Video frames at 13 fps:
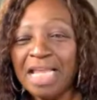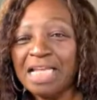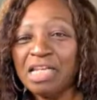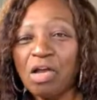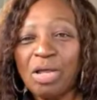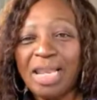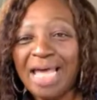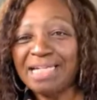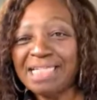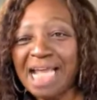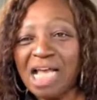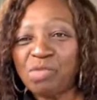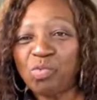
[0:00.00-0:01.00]
Now, a lot of
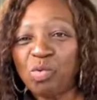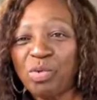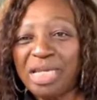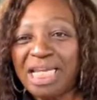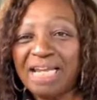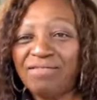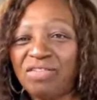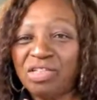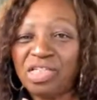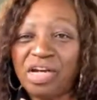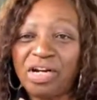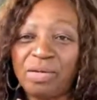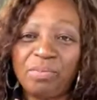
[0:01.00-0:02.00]
times when we give to
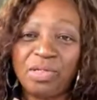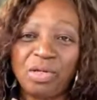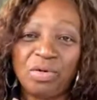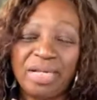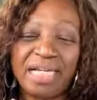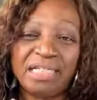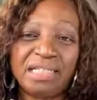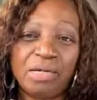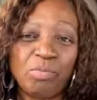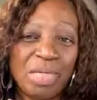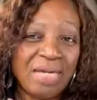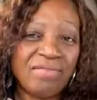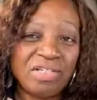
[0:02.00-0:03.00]
charitable donation,
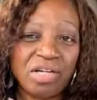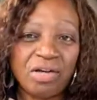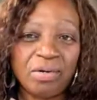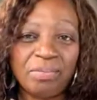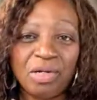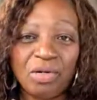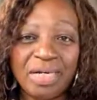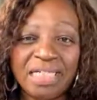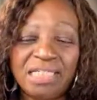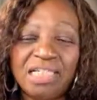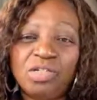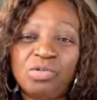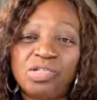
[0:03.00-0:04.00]
we give a charitable
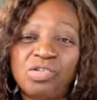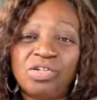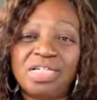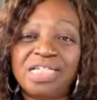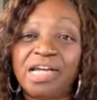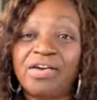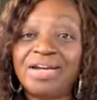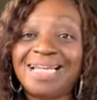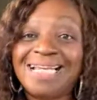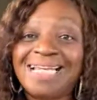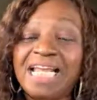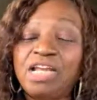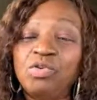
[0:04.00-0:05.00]
donation to a certain
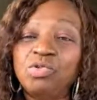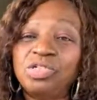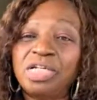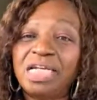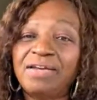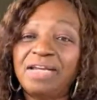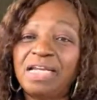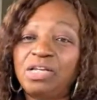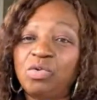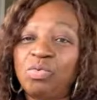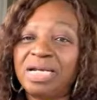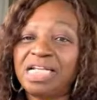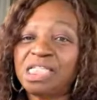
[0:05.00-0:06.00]
charity, they're usually
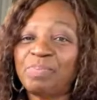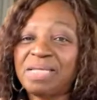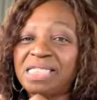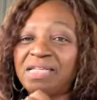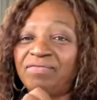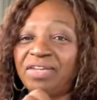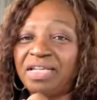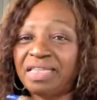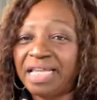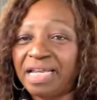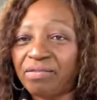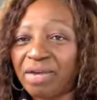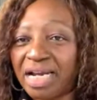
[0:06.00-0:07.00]
doing a specific
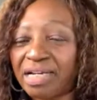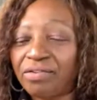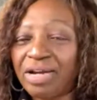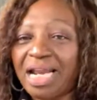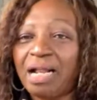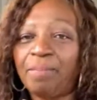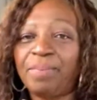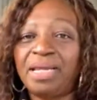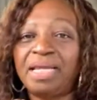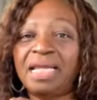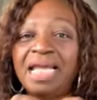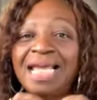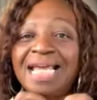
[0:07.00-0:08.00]
thing, right? They're
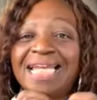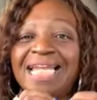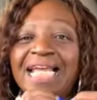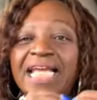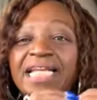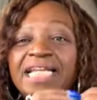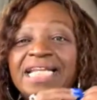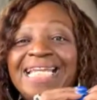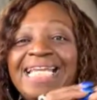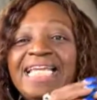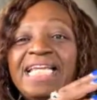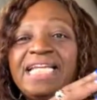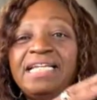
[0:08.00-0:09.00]
helping the
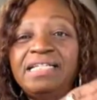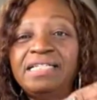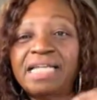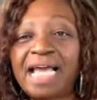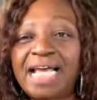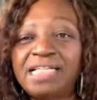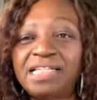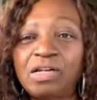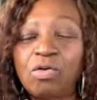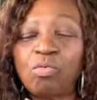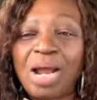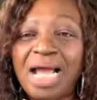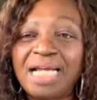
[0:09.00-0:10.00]
need as it
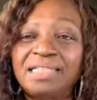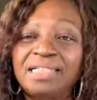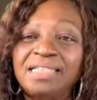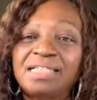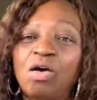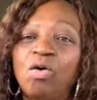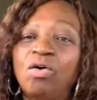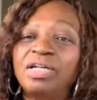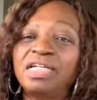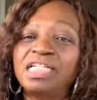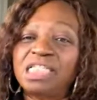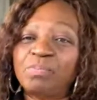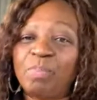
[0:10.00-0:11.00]
arises on
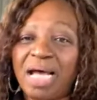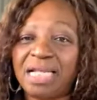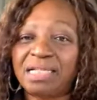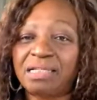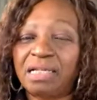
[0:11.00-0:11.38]
the spot.